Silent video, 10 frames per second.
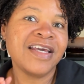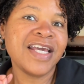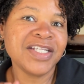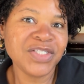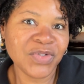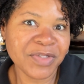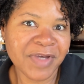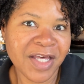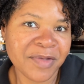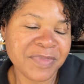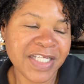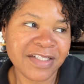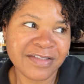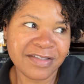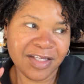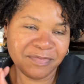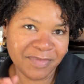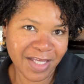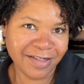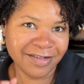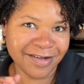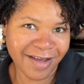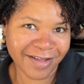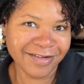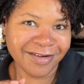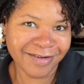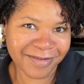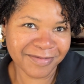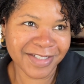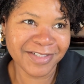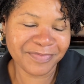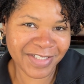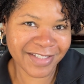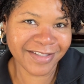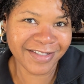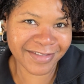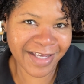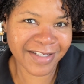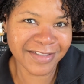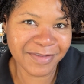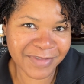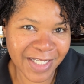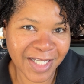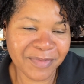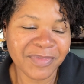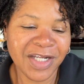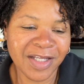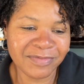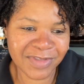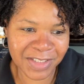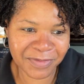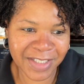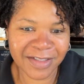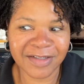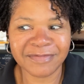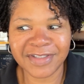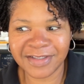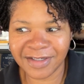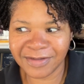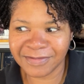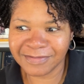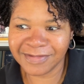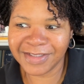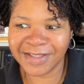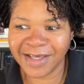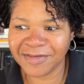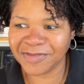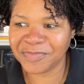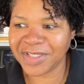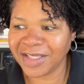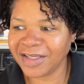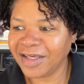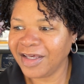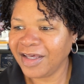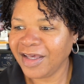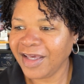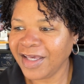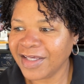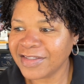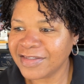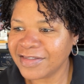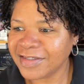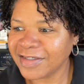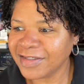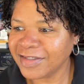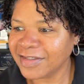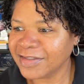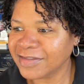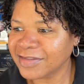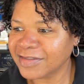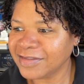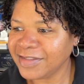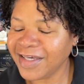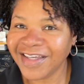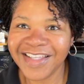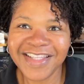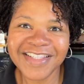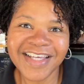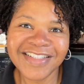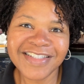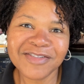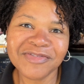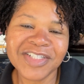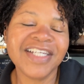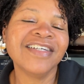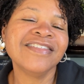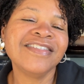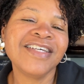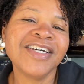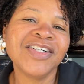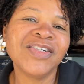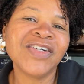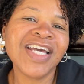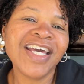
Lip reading: in doing my updates. They may not always be at the exact same time, but I'm doing them. So, yay for me. And yeah, I think that's it for now. So,